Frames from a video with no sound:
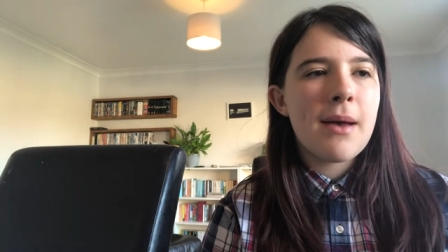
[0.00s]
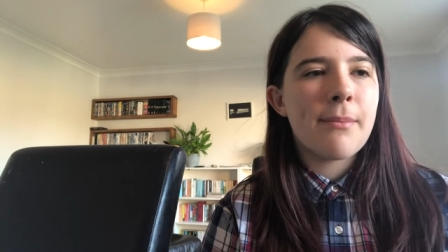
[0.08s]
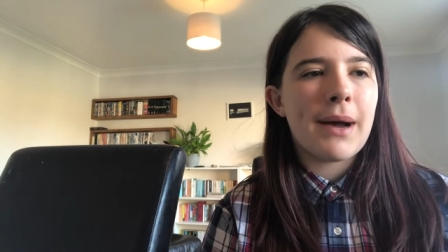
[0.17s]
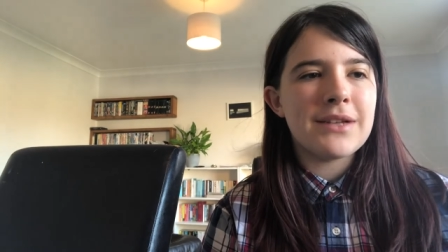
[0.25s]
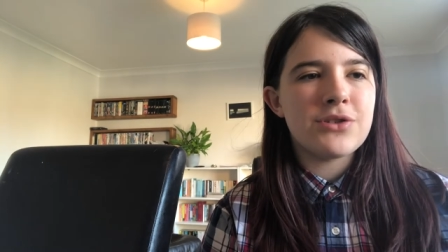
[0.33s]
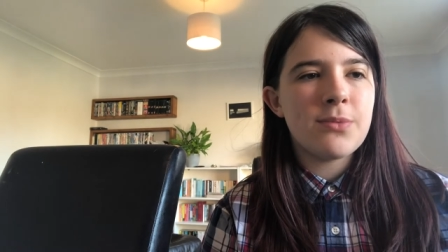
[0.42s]

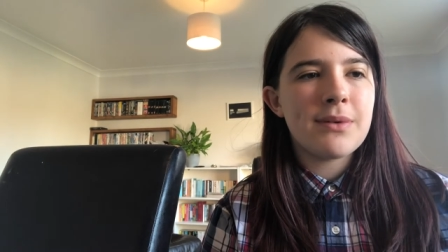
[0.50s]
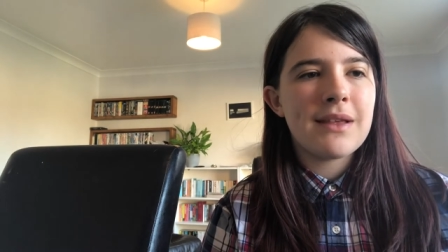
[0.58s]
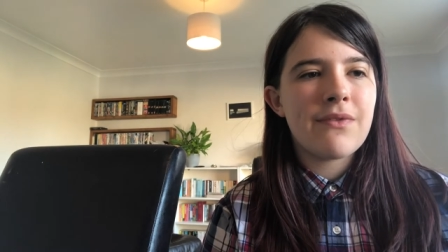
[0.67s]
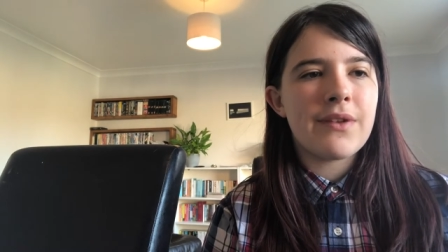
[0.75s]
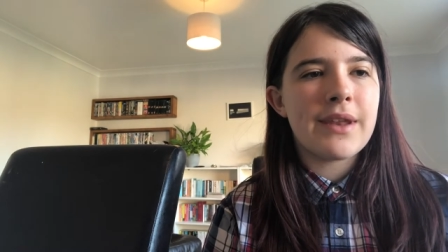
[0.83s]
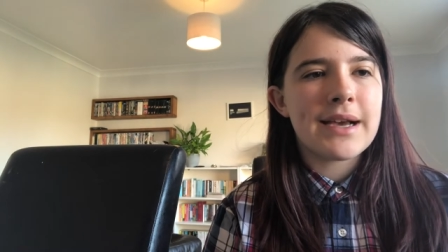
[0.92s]
But I do
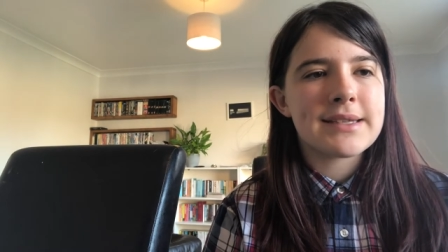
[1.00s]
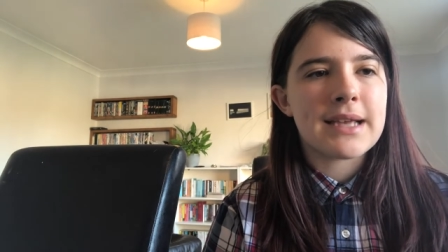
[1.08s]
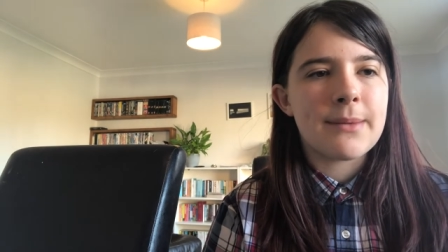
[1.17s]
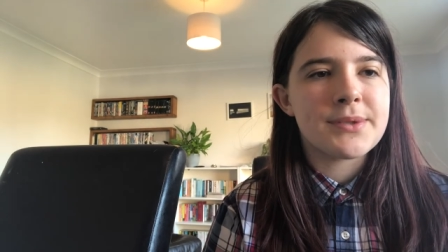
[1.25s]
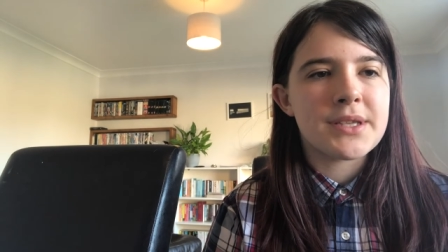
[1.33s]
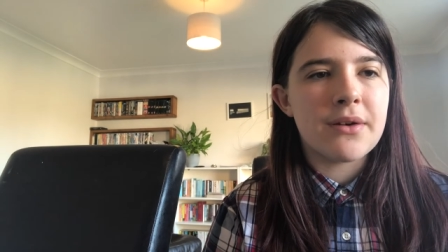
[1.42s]
believe the next
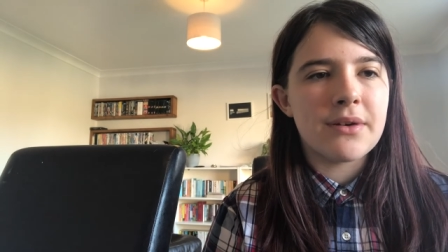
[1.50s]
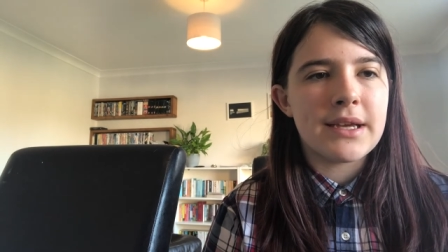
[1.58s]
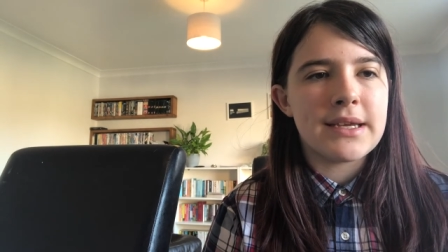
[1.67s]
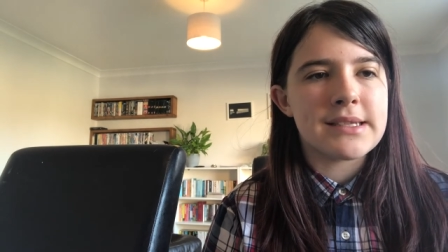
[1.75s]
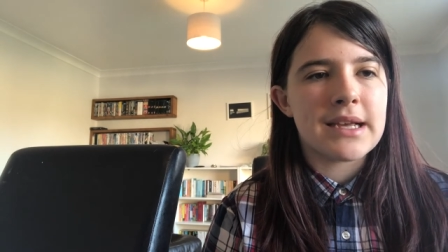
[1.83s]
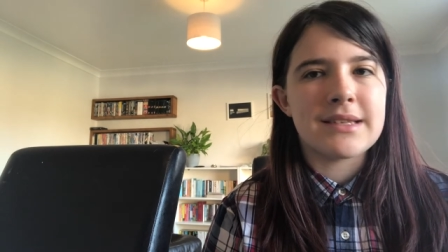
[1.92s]
episode
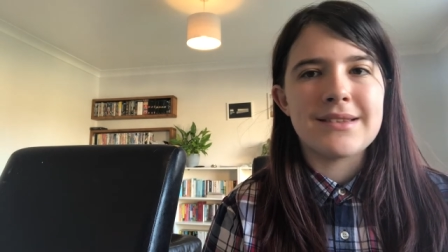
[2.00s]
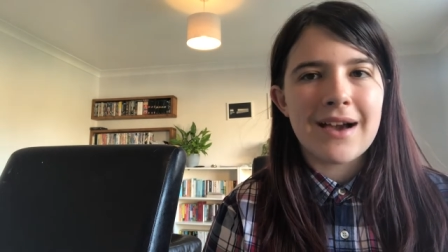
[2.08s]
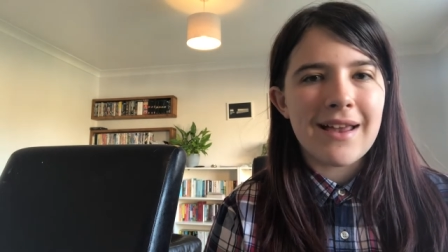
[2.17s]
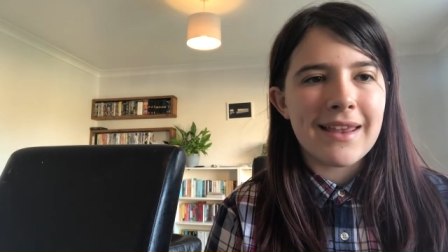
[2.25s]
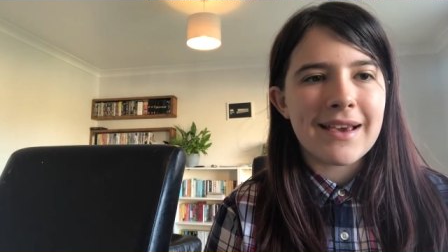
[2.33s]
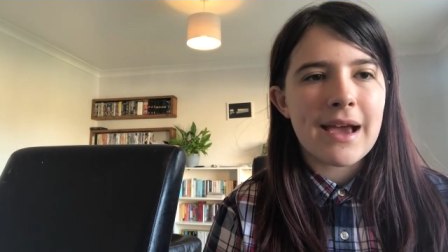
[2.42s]
is a
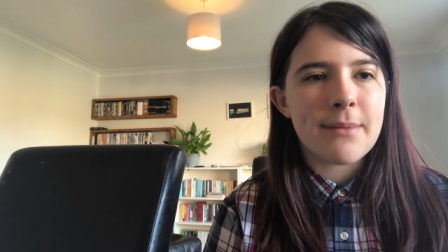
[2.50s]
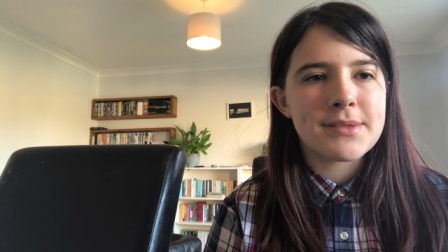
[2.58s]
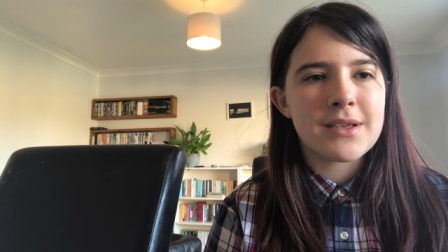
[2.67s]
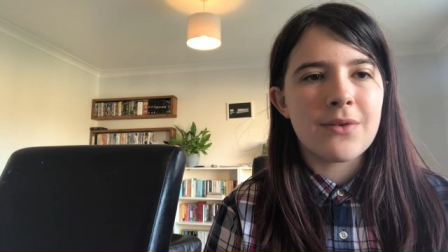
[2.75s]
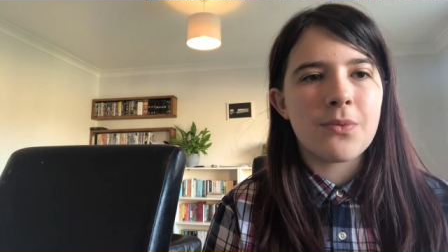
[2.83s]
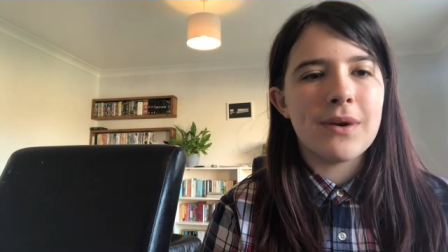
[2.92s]
Dalek
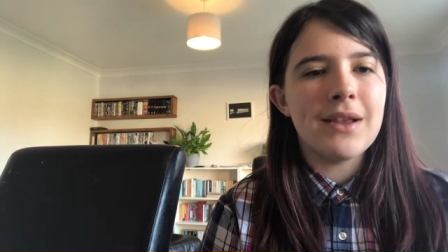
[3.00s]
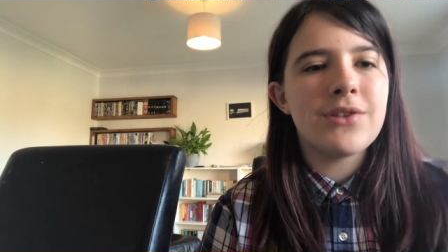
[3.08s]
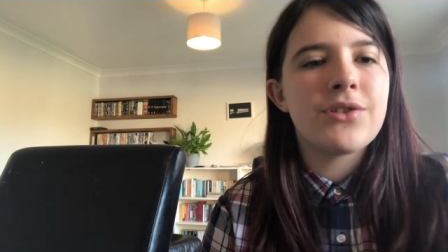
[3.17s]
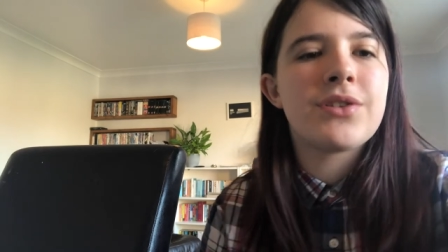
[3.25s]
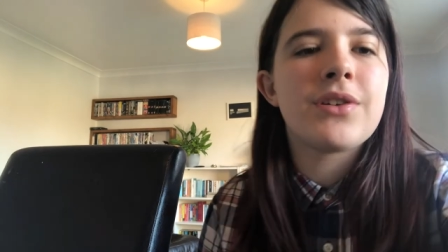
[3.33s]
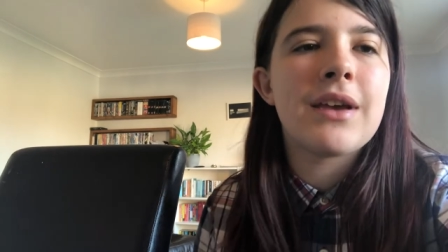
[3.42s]
episode,
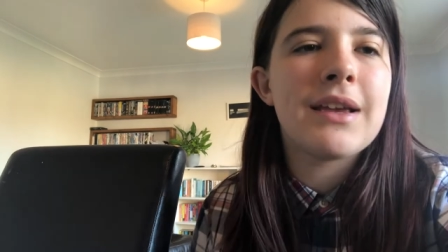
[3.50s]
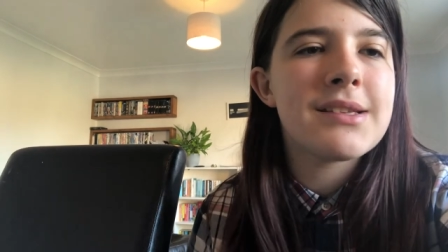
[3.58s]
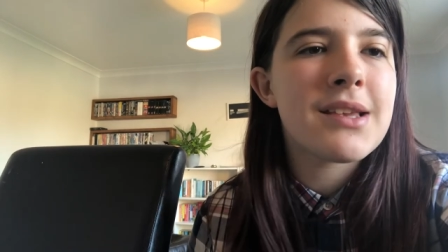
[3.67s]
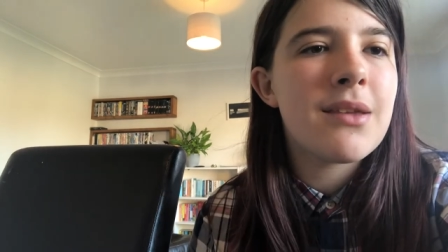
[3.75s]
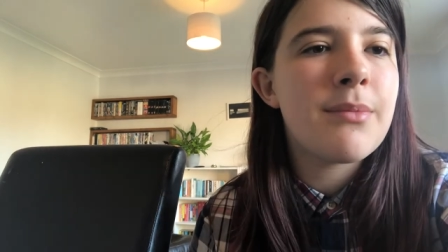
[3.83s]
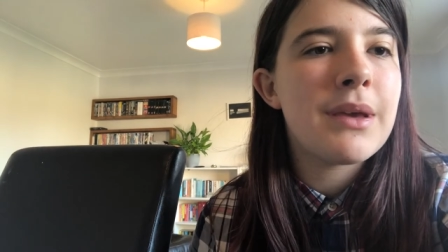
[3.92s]
which is
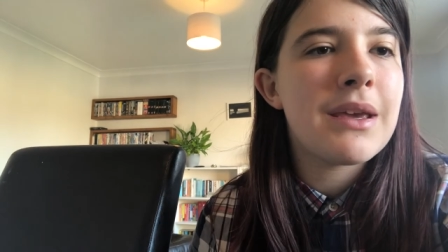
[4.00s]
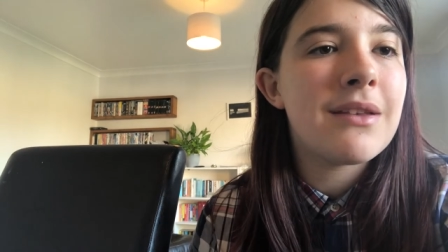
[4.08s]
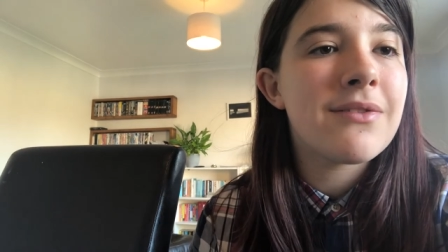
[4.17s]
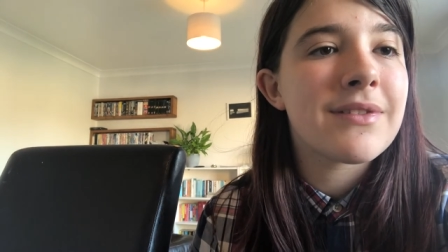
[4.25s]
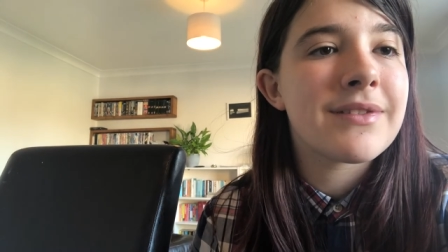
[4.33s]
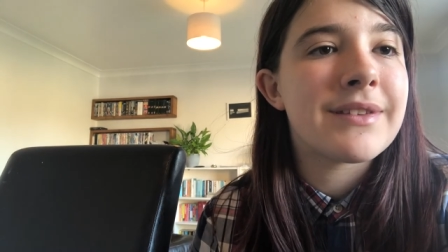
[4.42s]
going to be
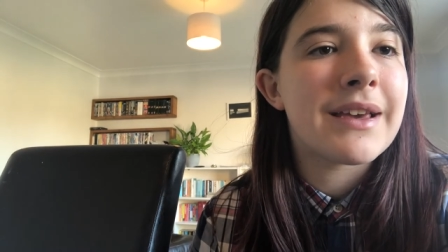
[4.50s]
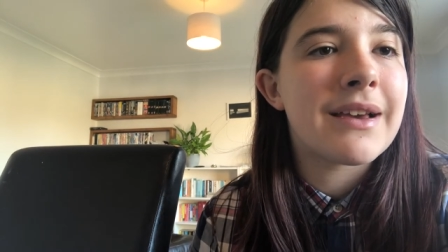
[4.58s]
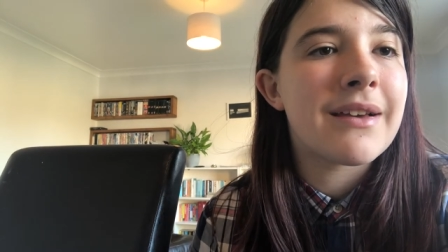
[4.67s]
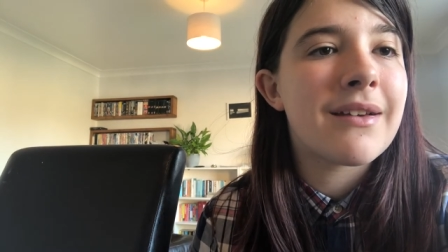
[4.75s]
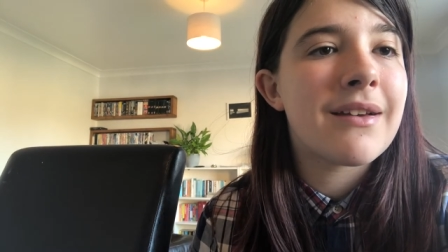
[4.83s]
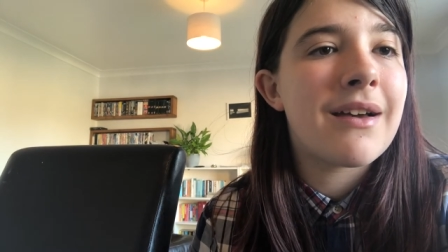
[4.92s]
interesting.
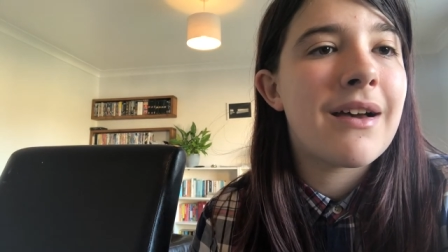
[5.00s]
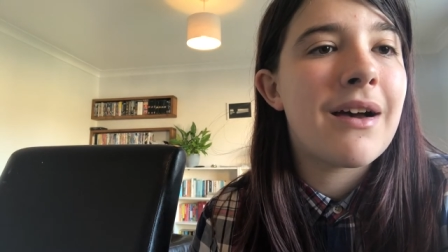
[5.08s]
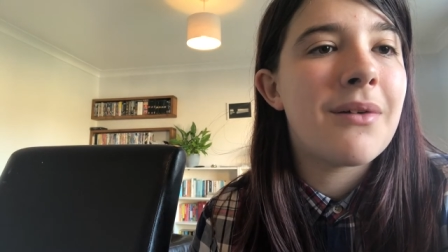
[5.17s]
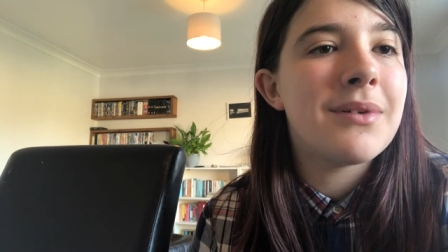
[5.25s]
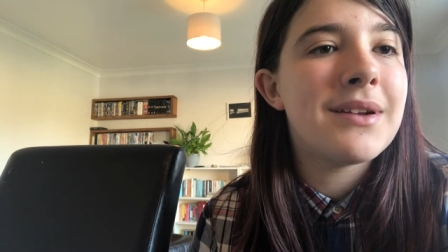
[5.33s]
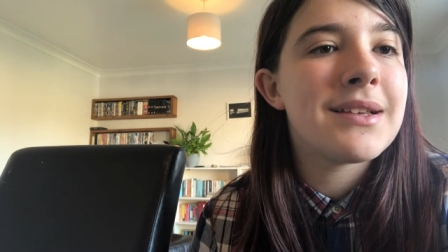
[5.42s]
I
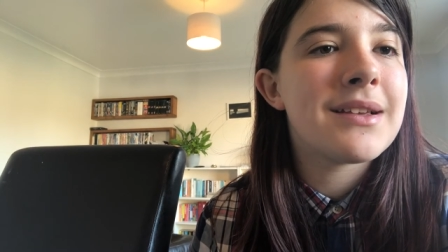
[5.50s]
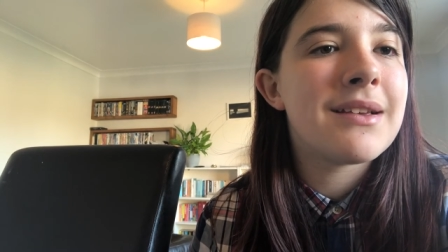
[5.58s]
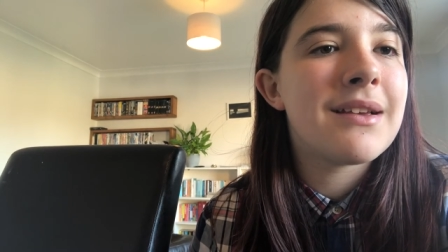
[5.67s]
want to